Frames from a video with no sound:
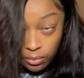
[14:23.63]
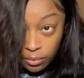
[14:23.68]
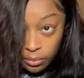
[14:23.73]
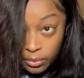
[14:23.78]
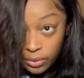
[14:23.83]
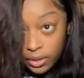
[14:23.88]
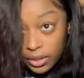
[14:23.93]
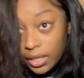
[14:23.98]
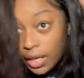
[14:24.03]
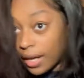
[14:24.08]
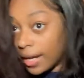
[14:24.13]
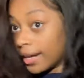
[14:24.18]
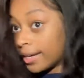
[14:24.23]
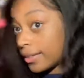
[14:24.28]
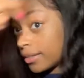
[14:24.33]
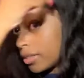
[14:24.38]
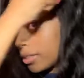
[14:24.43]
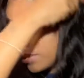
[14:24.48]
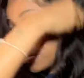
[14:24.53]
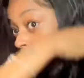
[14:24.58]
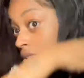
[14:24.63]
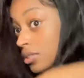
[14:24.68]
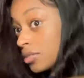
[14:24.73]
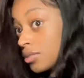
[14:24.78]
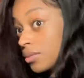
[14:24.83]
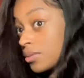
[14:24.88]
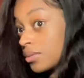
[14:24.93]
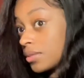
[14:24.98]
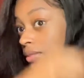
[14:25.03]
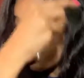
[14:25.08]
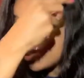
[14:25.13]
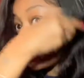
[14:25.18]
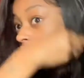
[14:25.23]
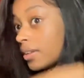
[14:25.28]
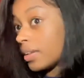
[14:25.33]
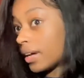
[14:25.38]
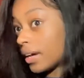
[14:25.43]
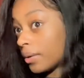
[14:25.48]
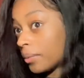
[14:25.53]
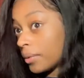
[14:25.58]
put the hot comb to, so
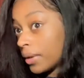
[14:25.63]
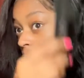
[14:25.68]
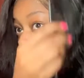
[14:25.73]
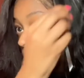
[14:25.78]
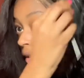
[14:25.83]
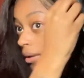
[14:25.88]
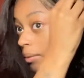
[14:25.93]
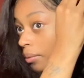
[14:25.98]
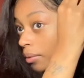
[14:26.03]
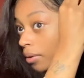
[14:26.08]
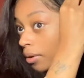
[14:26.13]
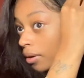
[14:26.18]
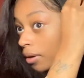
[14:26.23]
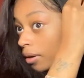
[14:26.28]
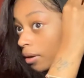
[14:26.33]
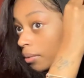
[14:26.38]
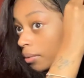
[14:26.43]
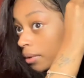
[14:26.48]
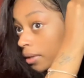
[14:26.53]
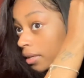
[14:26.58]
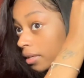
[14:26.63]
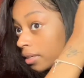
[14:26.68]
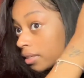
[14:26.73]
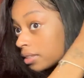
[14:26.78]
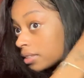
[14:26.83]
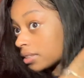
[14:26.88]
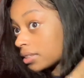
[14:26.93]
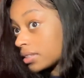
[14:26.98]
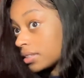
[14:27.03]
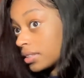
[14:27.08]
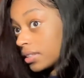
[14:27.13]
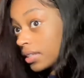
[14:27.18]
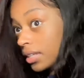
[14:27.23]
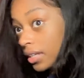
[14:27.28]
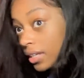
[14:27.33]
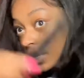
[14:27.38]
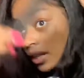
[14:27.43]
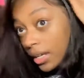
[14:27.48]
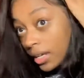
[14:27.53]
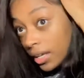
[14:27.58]
that way it will always
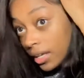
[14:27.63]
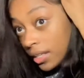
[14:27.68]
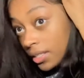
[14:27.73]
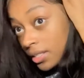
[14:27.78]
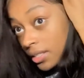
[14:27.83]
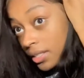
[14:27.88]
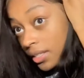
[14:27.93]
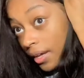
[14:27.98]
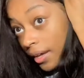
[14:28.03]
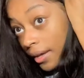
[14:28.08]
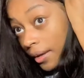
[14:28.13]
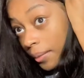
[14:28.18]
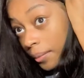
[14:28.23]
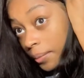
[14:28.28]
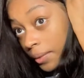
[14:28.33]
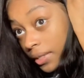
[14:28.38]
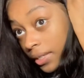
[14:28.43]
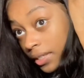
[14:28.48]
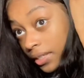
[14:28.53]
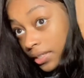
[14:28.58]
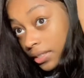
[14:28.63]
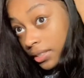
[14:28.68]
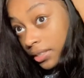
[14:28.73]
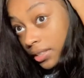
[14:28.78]
stay in place.